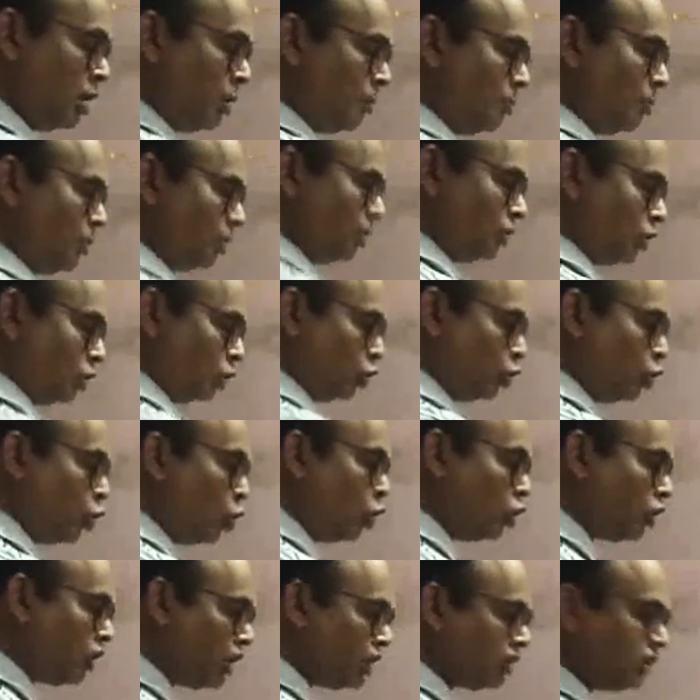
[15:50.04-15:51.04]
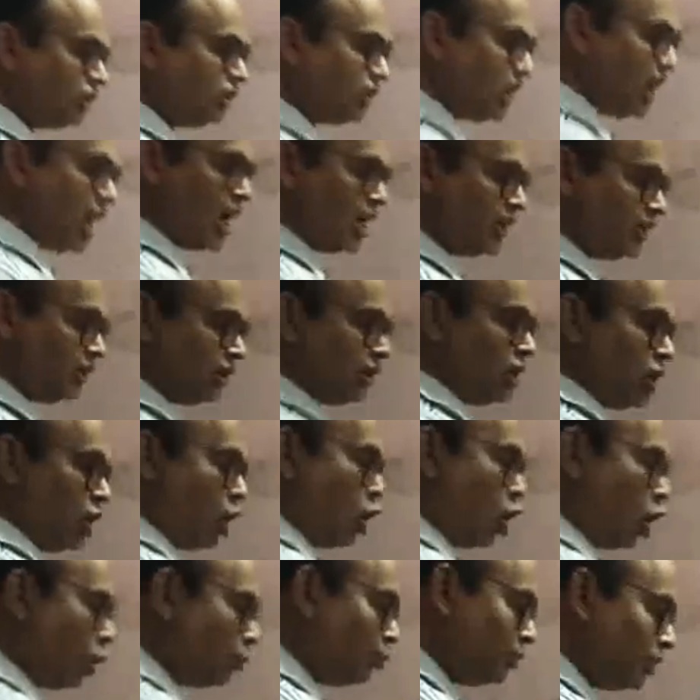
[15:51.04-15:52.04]
but the total charge
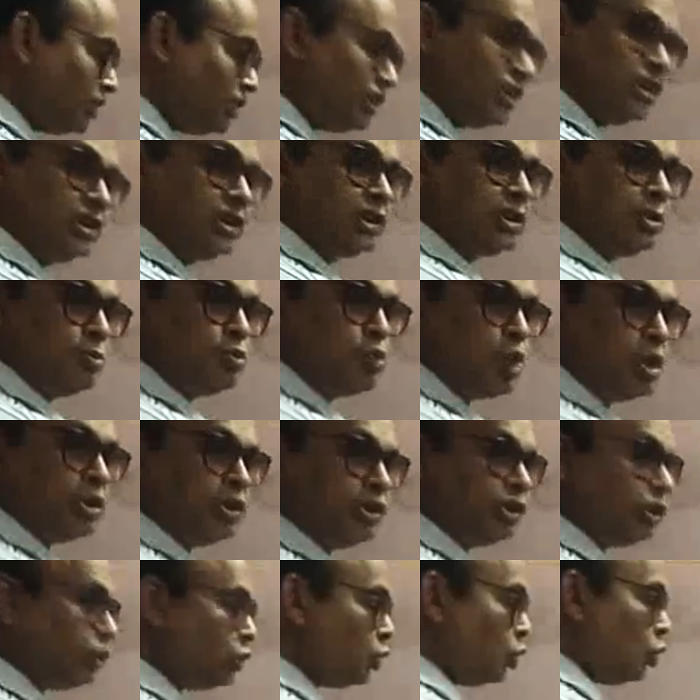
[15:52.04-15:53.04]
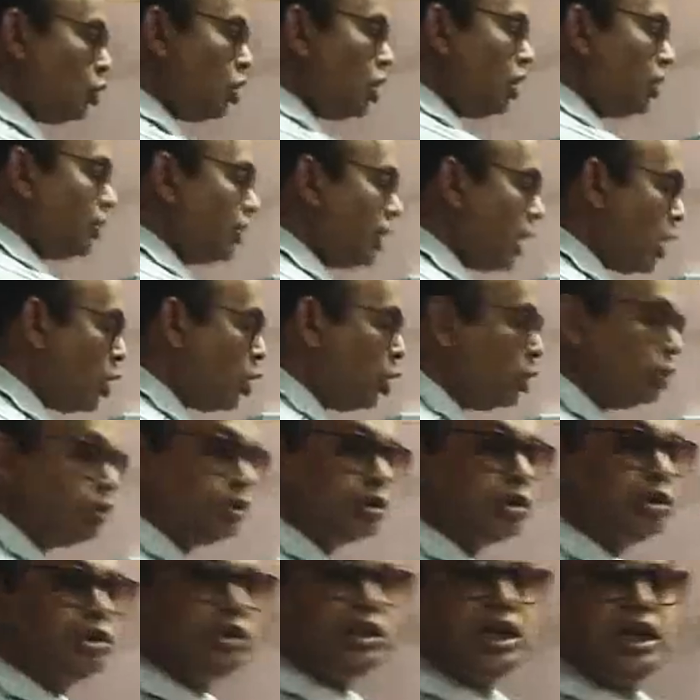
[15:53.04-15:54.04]
of the system was 0, now
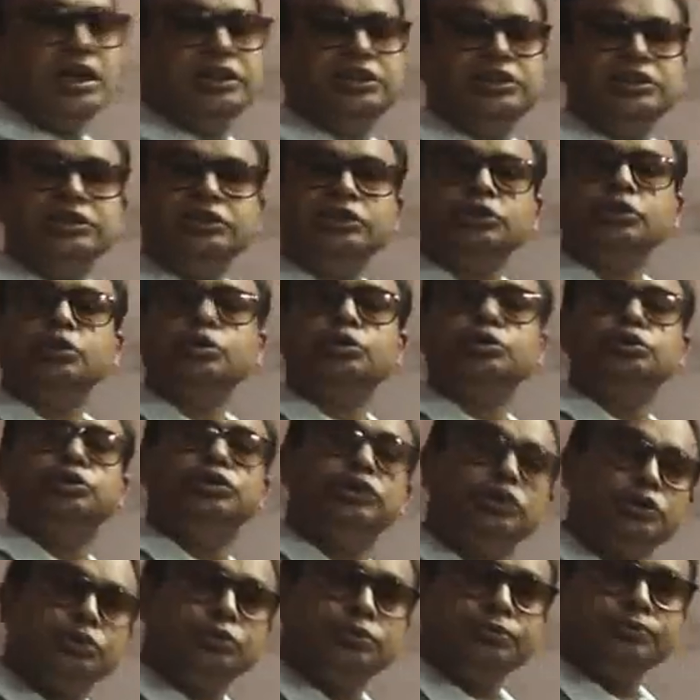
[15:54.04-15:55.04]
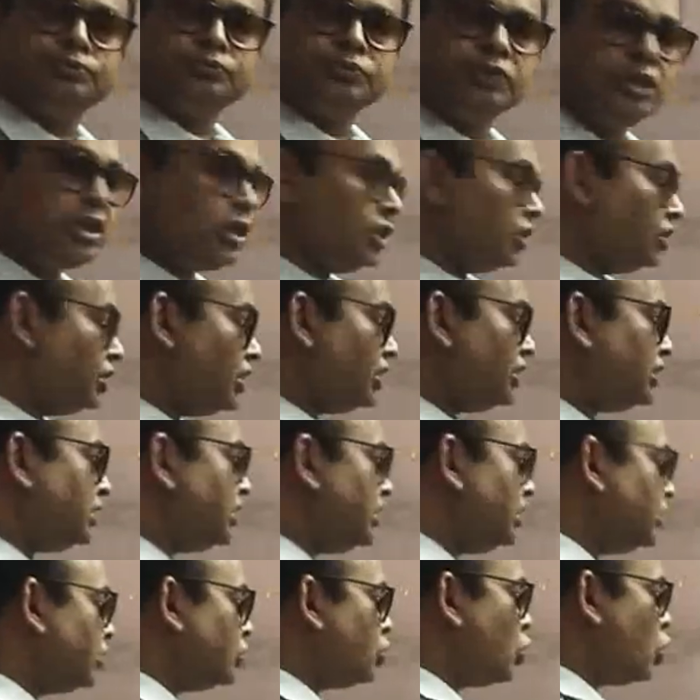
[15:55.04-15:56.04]
also charge is equal to 0.
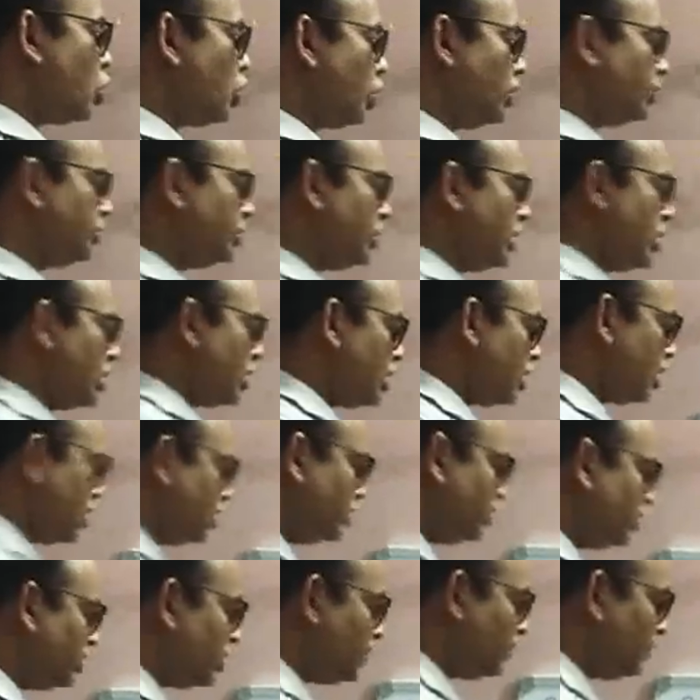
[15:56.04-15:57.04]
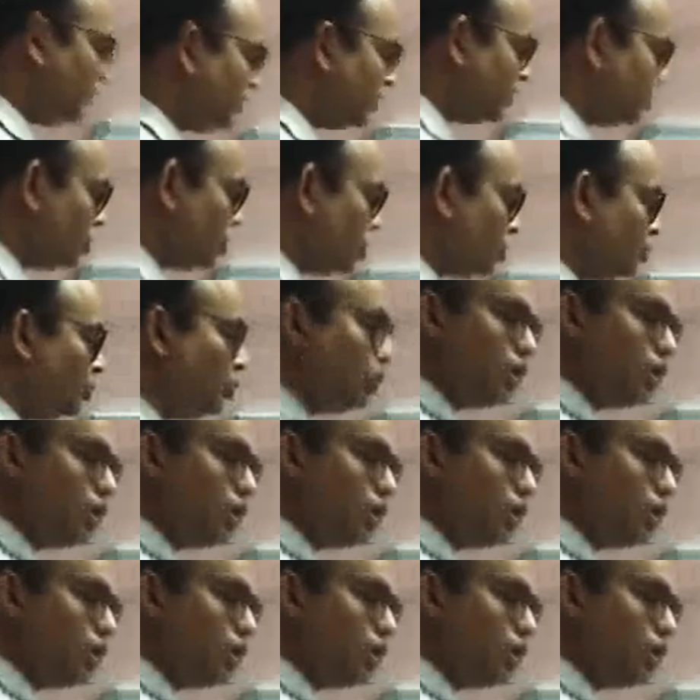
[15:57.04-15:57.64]
This is called as conservation of